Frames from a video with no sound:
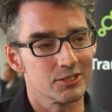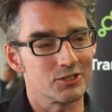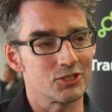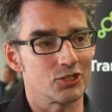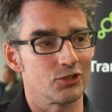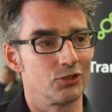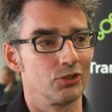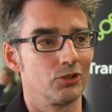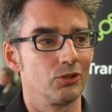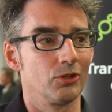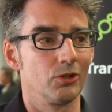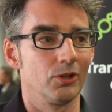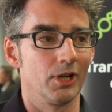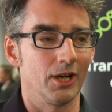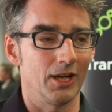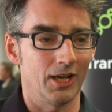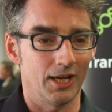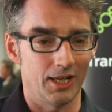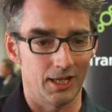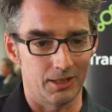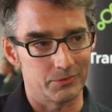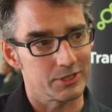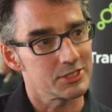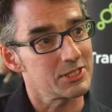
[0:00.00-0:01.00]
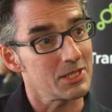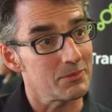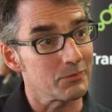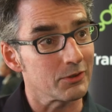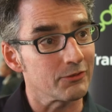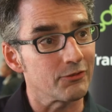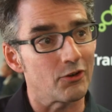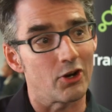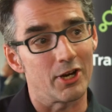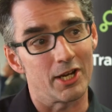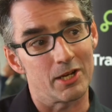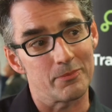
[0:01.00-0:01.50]
to um,
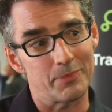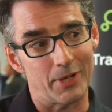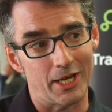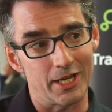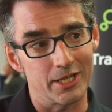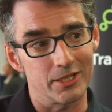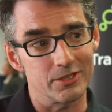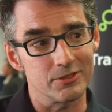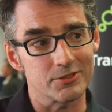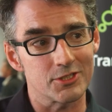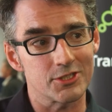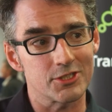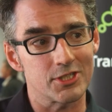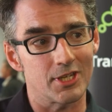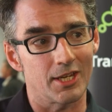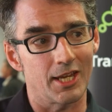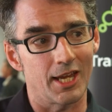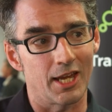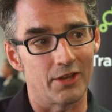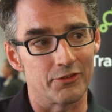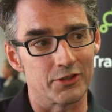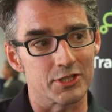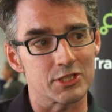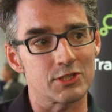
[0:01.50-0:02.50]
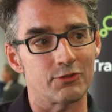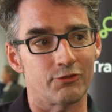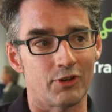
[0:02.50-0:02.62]
exemplify our patents, and this